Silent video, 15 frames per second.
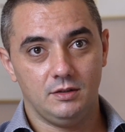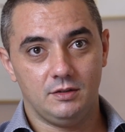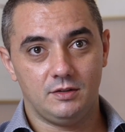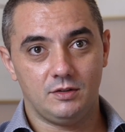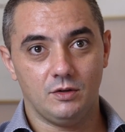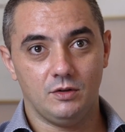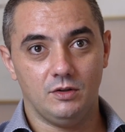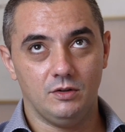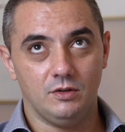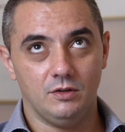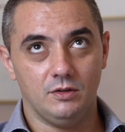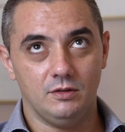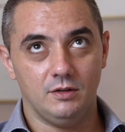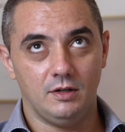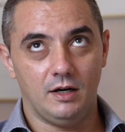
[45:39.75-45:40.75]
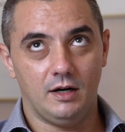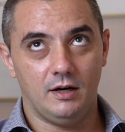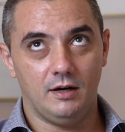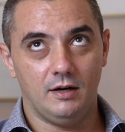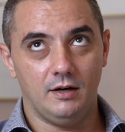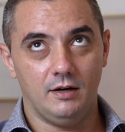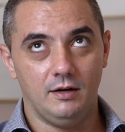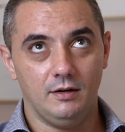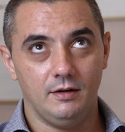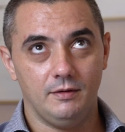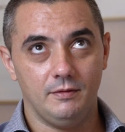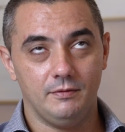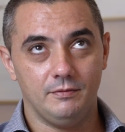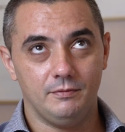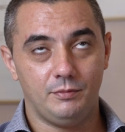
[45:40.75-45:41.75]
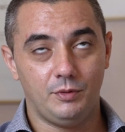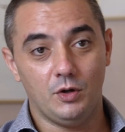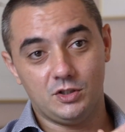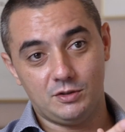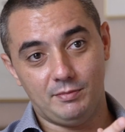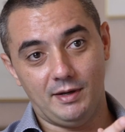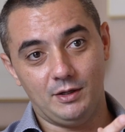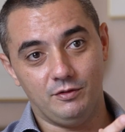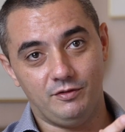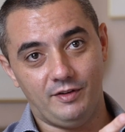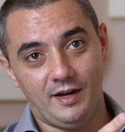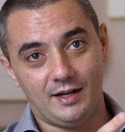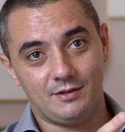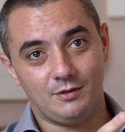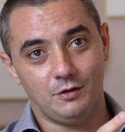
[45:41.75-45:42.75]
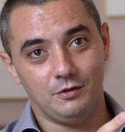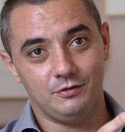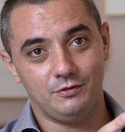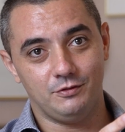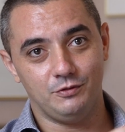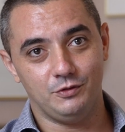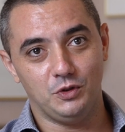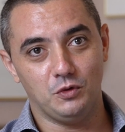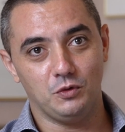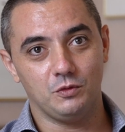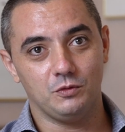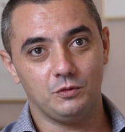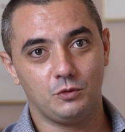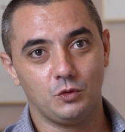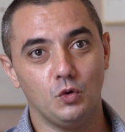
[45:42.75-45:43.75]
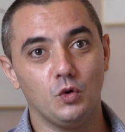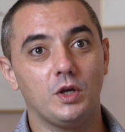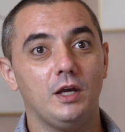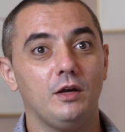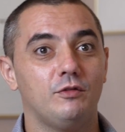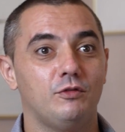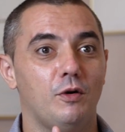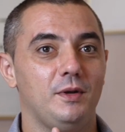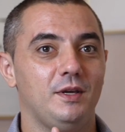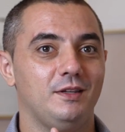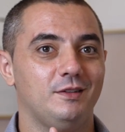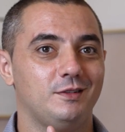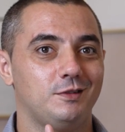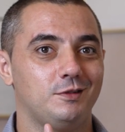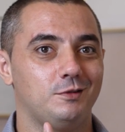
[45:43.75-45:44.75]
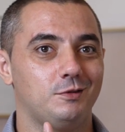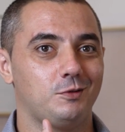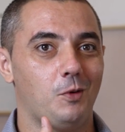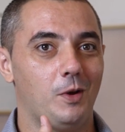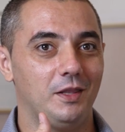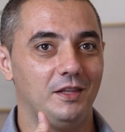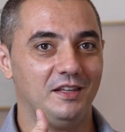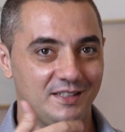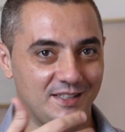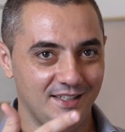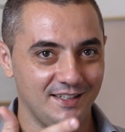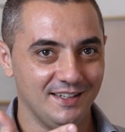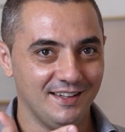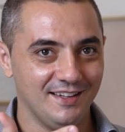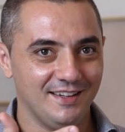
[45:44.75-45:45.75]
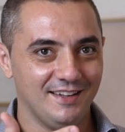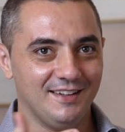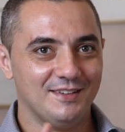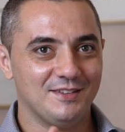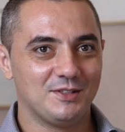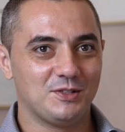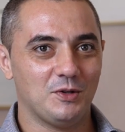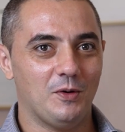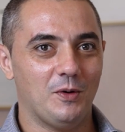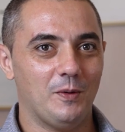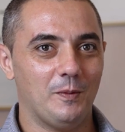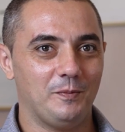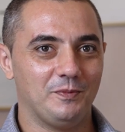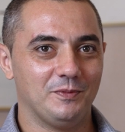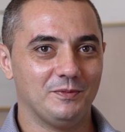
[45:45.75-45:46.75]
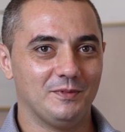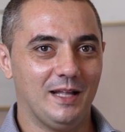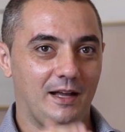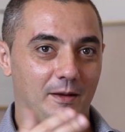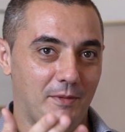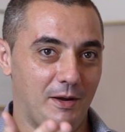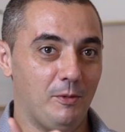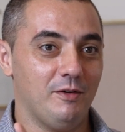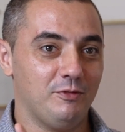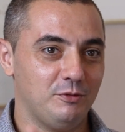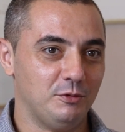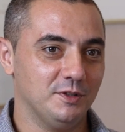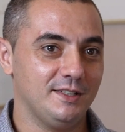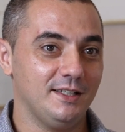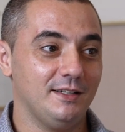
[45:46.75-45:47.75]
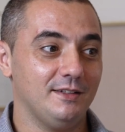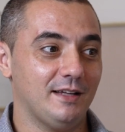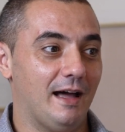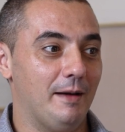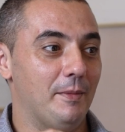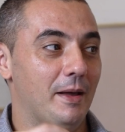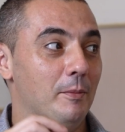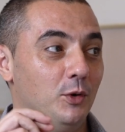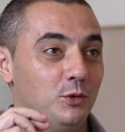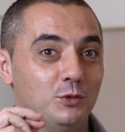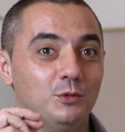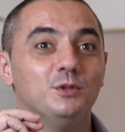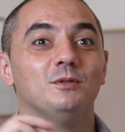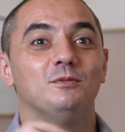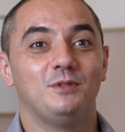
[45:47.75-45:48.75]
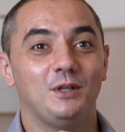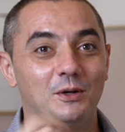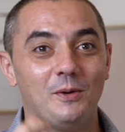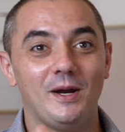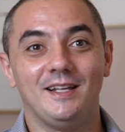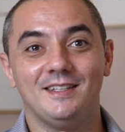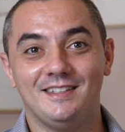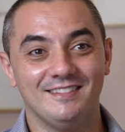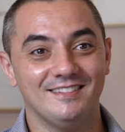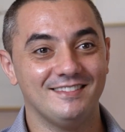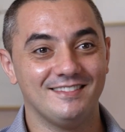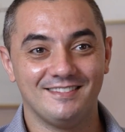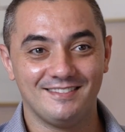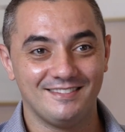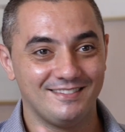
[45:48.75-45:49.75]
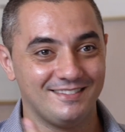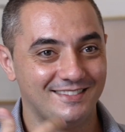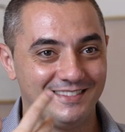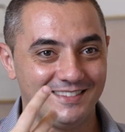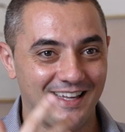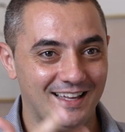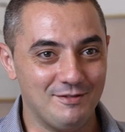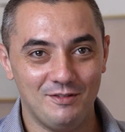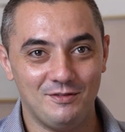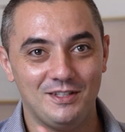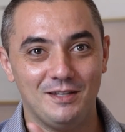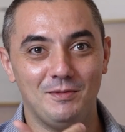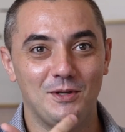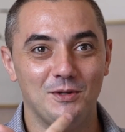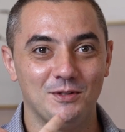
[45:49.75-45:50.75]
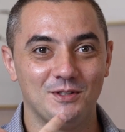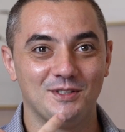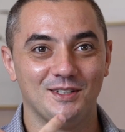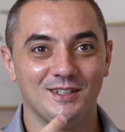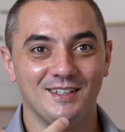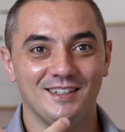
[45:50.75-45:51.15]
So plus by the fact of cooking, for me it's quite easy. So like my wife would say, I'm able to do something great in 10-15 minutes,